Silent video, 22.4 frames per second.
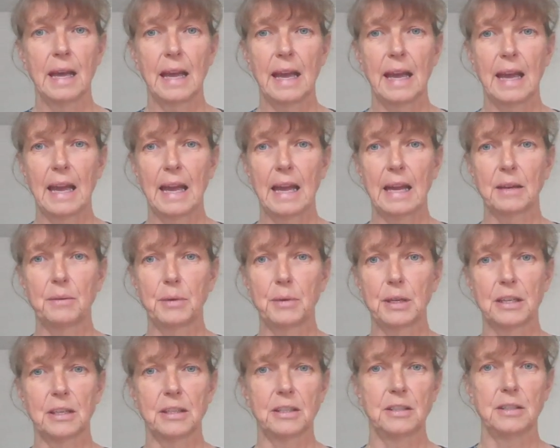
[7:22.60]
and we're
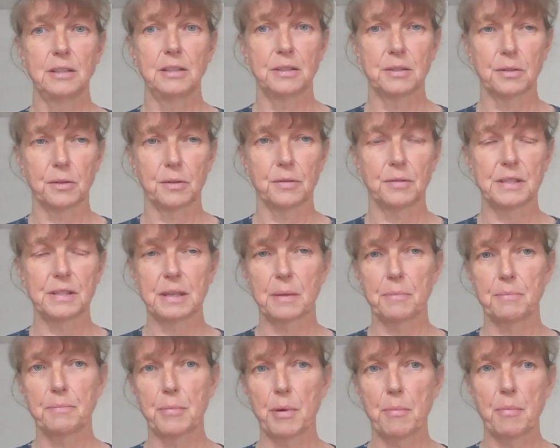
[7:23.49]
going to do sort of
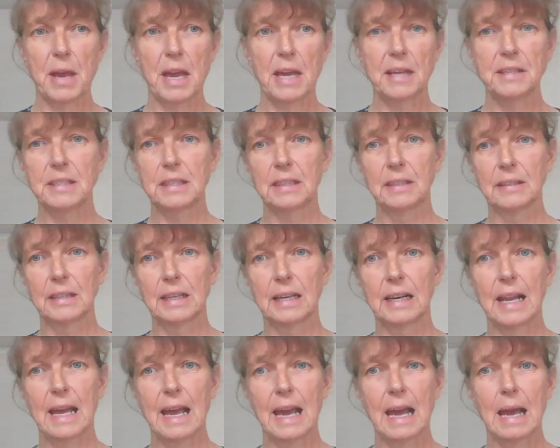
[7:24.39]
some pipetting in the
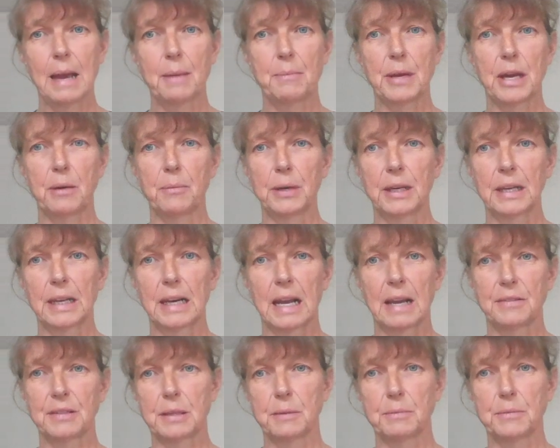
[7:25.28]
lab, and we're going to
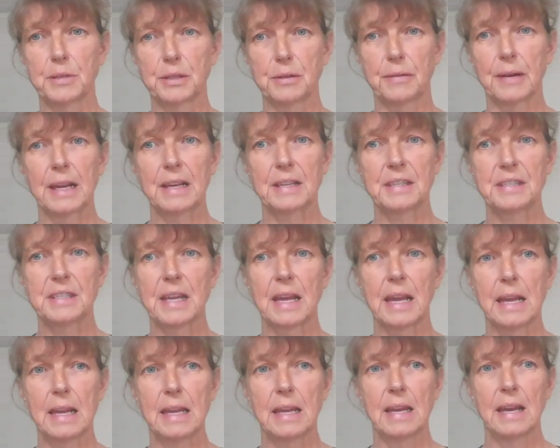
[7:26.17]
have some sort of
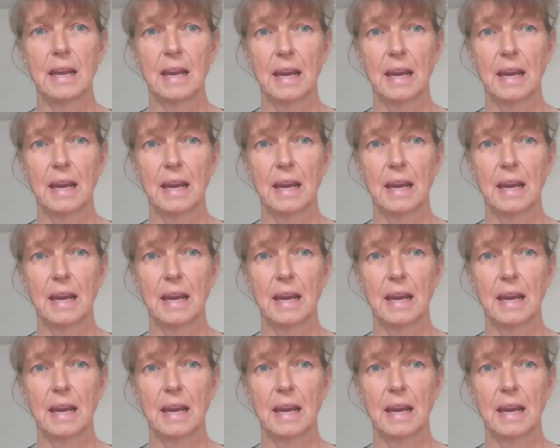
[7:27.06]
assay,